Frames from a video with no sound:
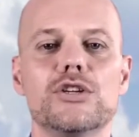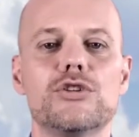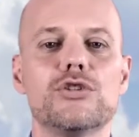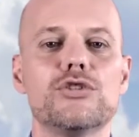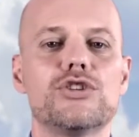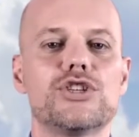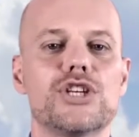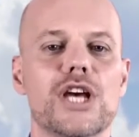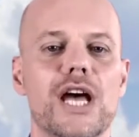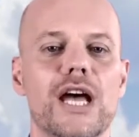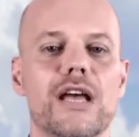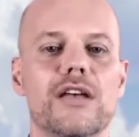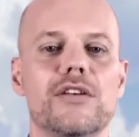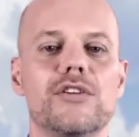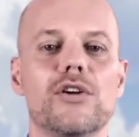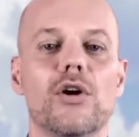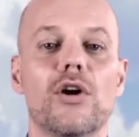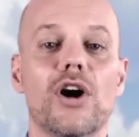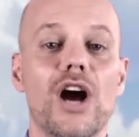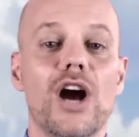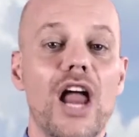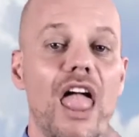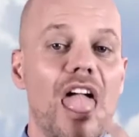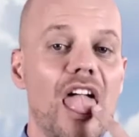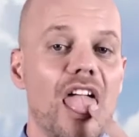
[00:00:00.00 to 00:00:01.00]
to check
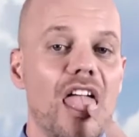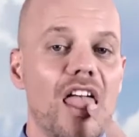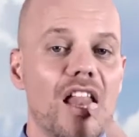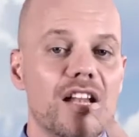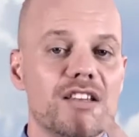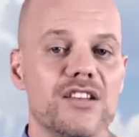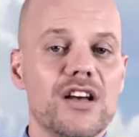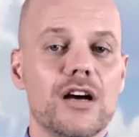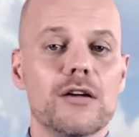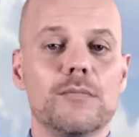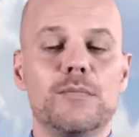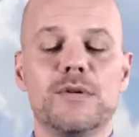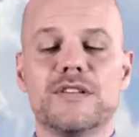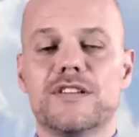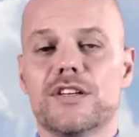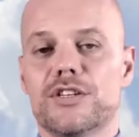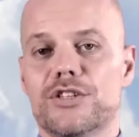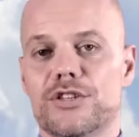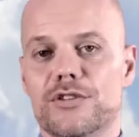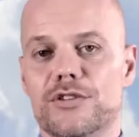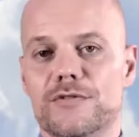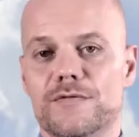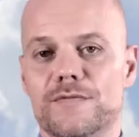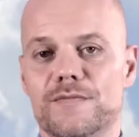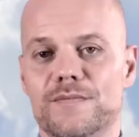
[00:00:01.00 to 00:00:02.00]
your tongue
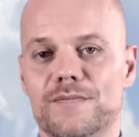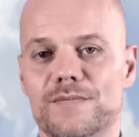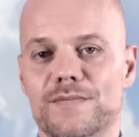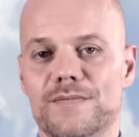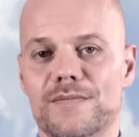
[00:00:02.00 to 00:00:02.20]
position.